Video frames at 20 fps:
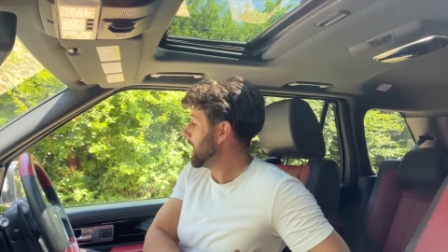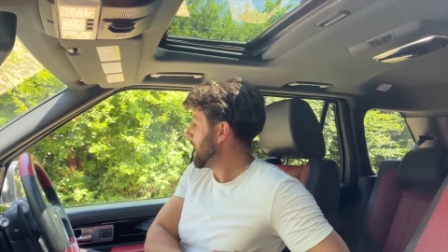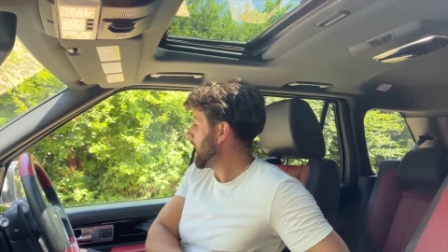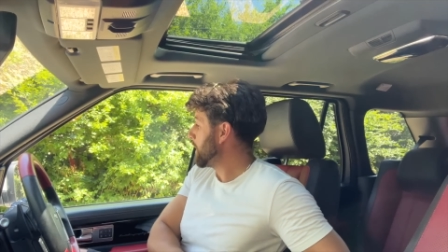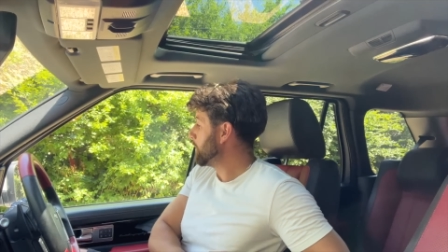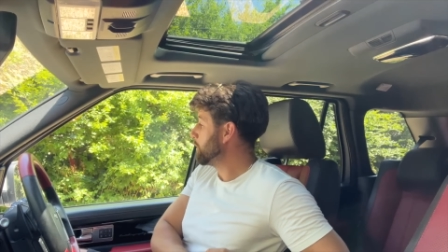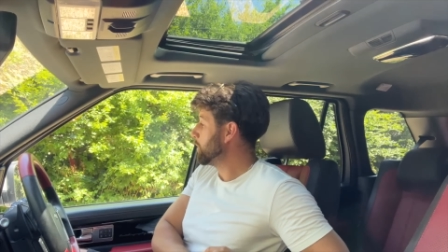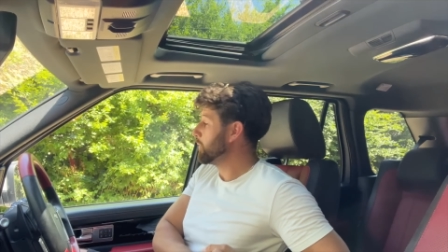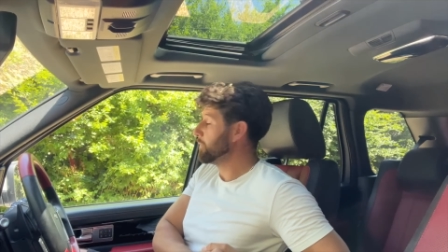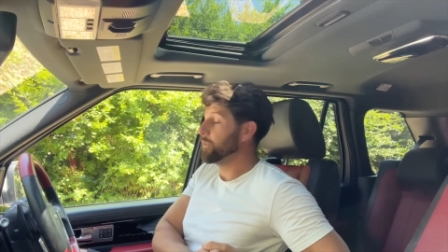
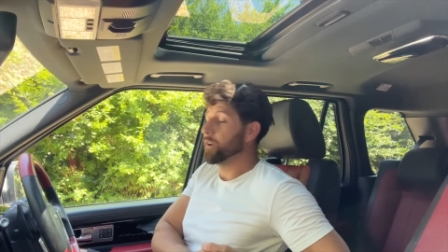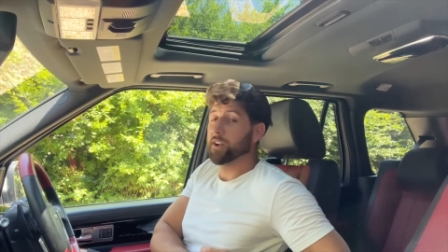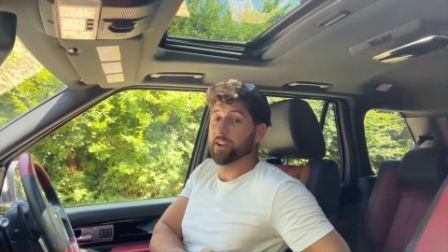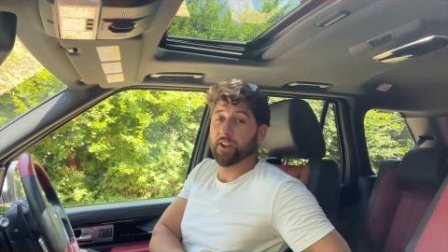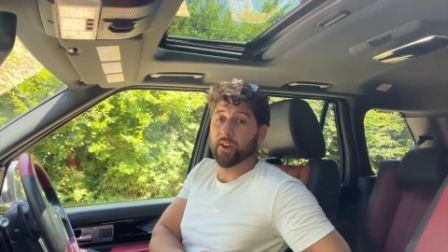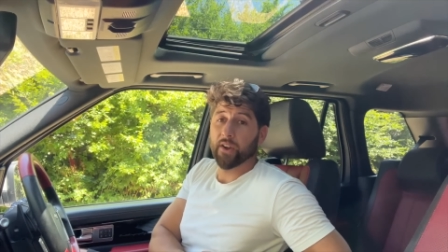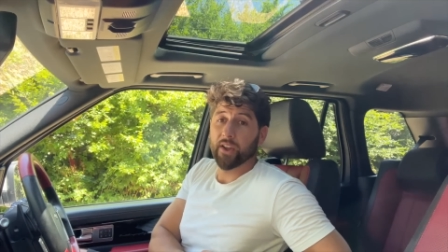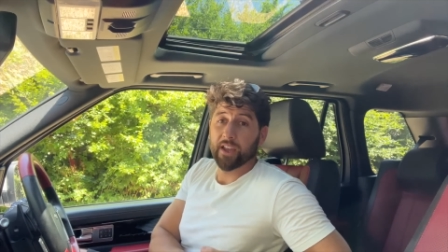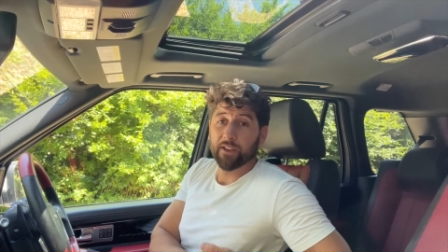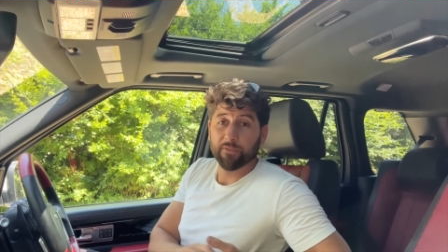And we'll find
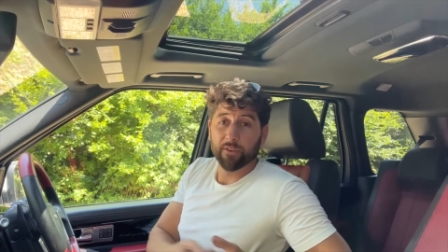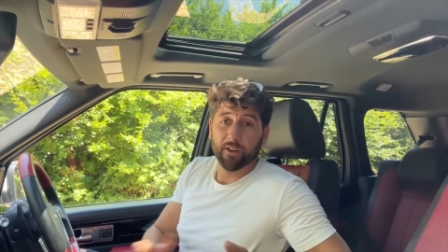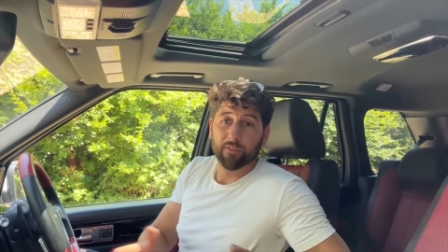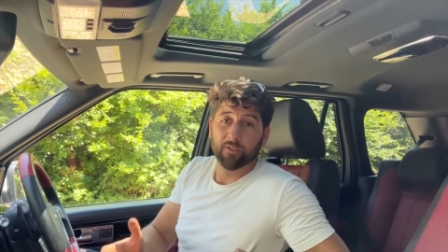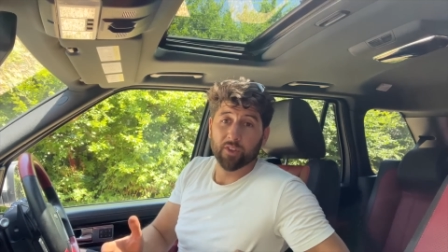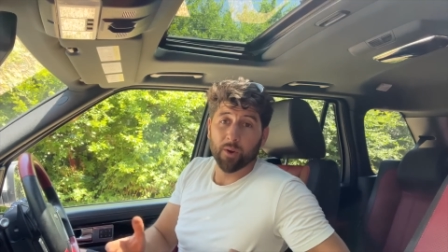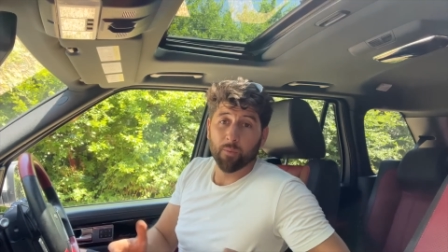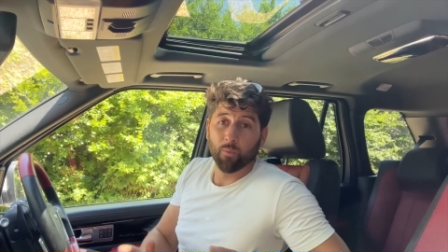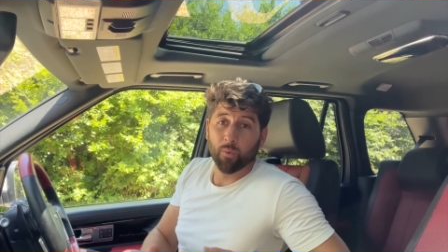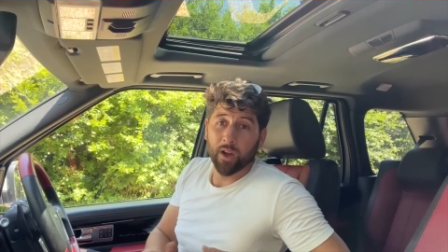out if I've
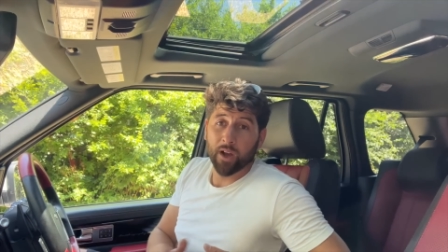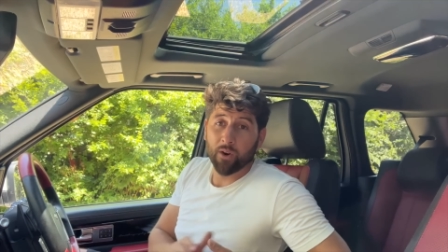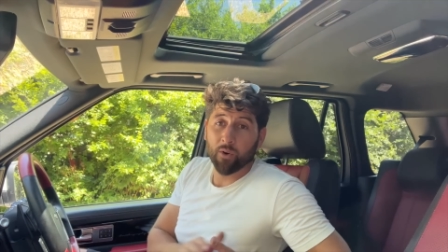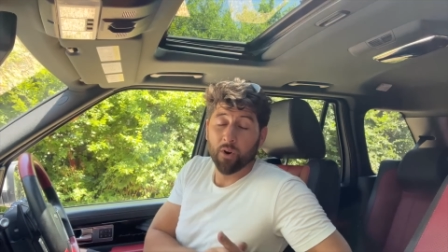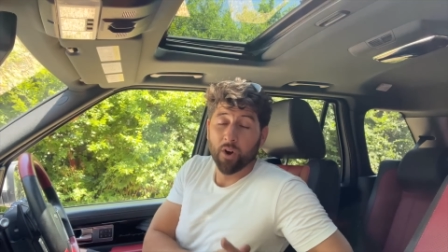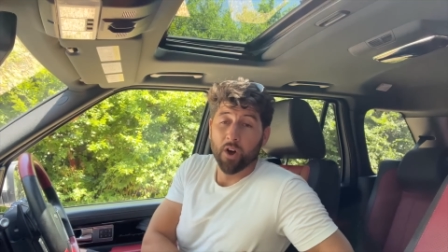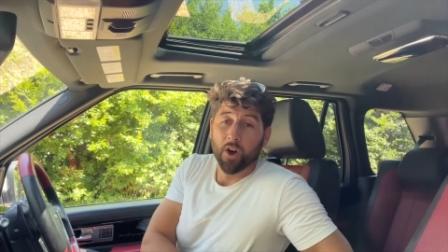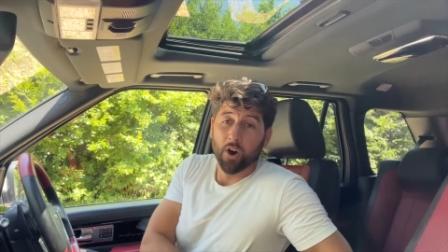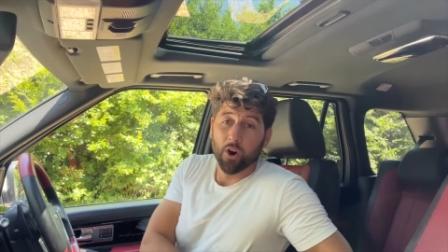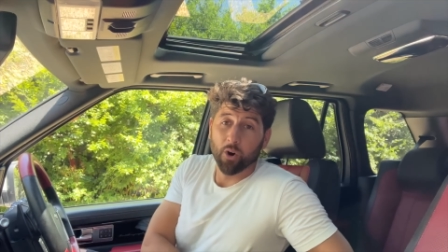done well
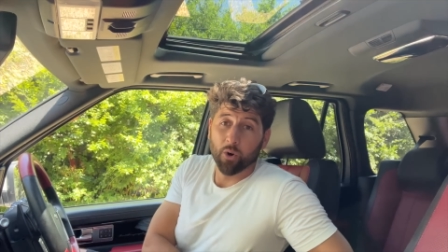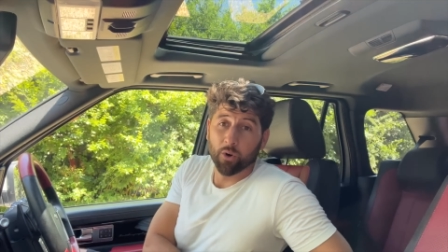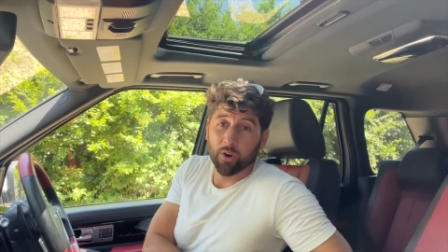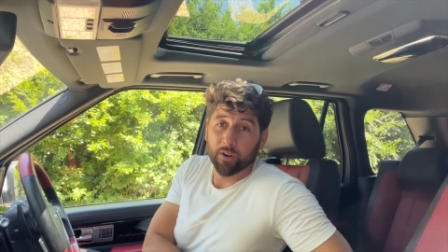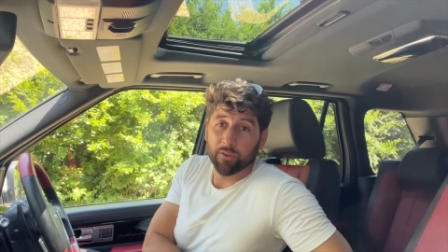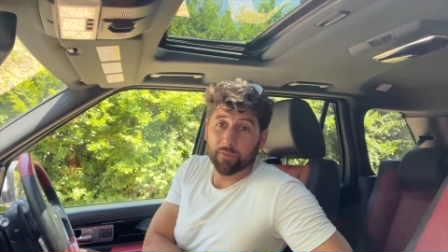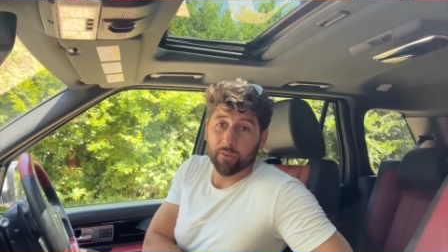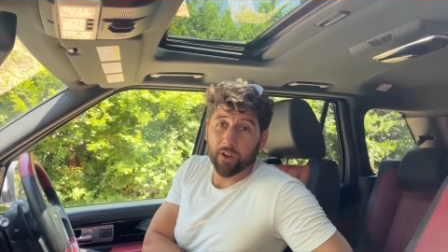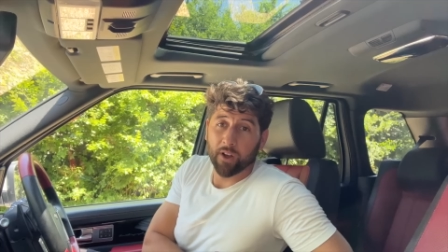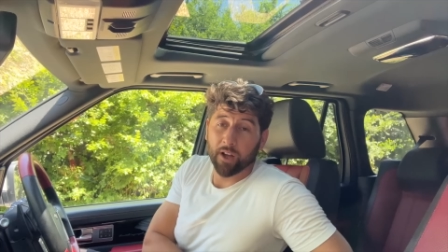or
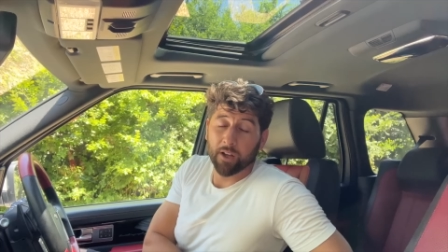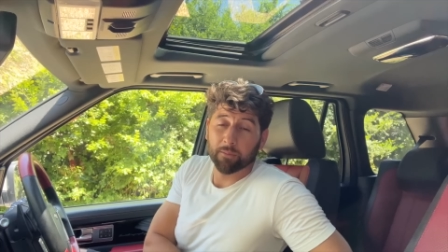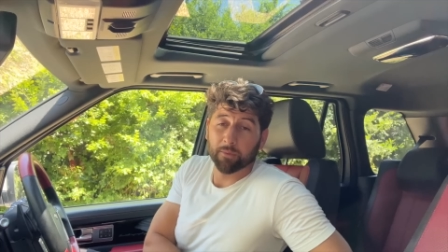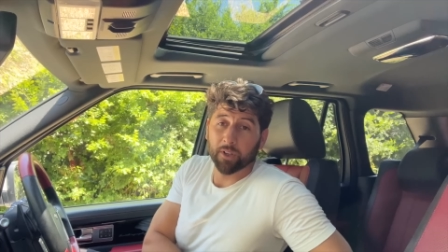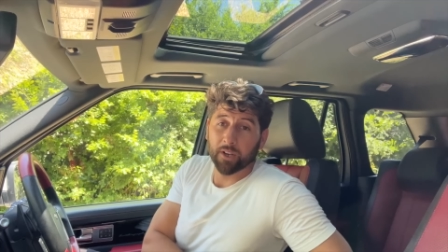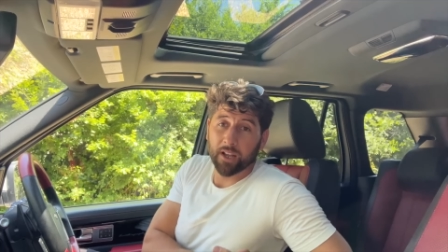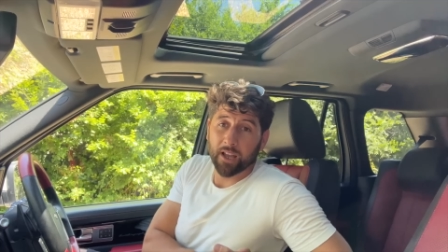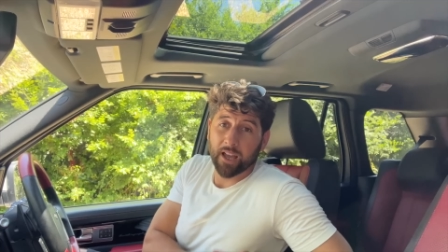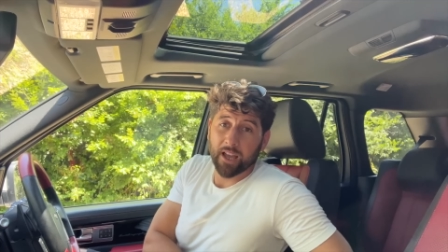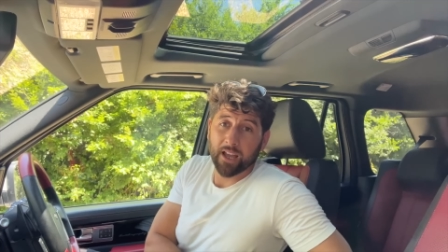if I'm
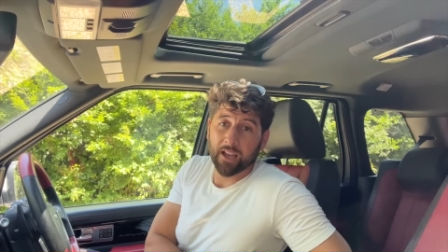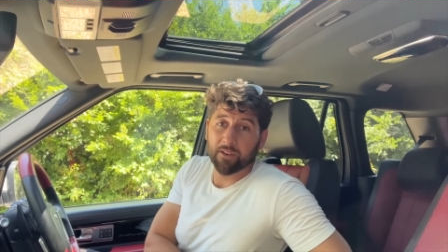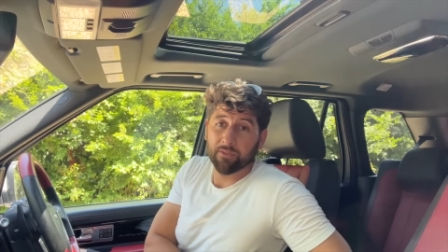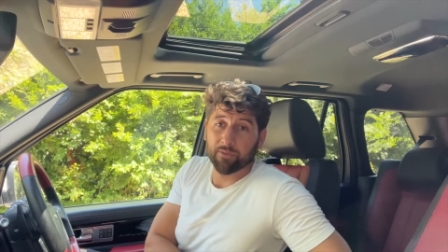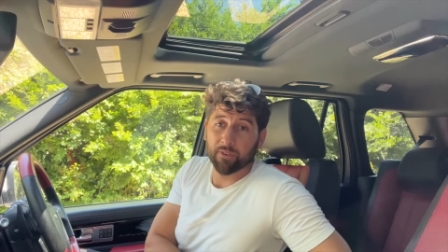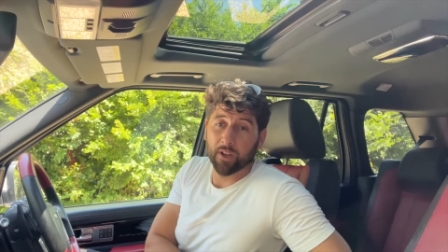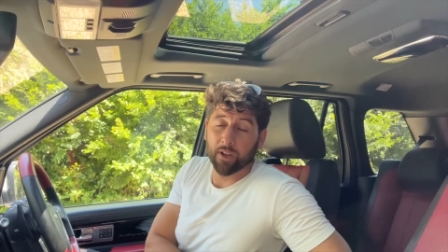gonna have